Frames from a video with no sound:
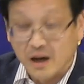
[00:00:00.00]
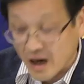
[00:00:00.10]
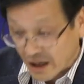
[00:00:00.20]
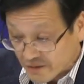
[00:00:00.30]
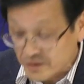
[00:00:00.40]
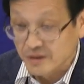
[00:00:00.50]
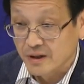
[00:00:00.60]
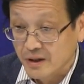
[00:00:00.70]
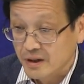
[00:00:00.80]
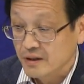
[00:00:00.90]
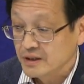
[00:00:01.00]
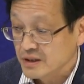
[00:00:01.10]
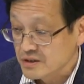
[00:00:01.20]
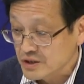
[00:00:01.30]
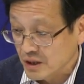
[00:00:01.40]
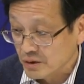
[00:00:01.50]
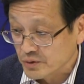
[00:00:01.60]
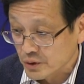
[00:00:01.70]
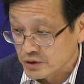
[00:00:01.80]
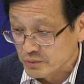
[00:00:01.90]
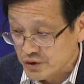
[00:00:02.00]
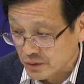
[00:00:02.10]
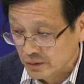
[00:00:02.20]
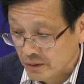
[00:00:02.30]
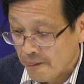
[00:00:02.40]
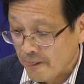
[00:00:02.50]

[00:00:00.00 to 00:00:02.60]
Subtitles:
around this chain of transmission.